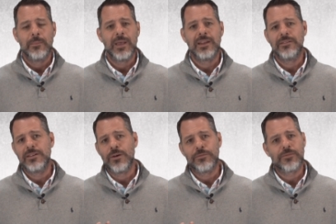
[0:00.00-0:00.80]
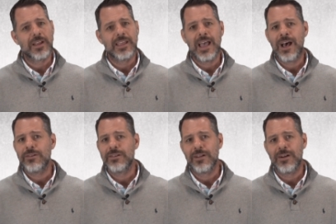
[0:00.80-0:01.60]
Man, don't freak
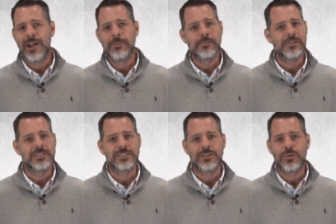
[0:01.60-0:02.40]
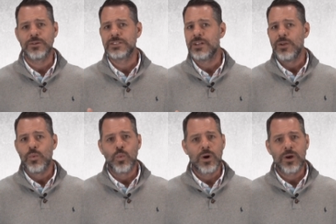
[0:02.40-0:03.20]
out. All right? Remember, this is the Lord's
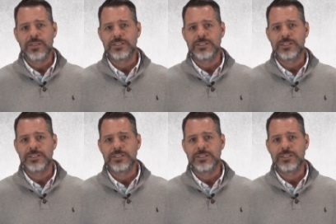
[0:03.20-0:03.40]
work.